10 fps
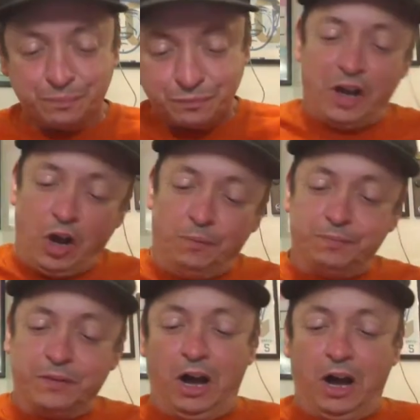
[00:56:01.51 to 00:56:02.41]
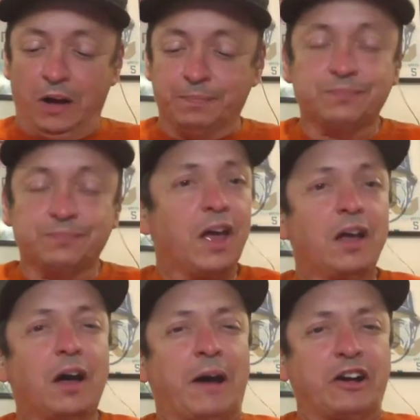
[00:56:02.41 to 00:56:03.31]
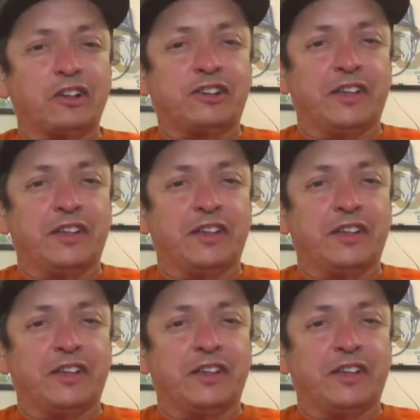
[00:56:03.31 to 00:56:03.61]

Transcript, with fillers: So um, mine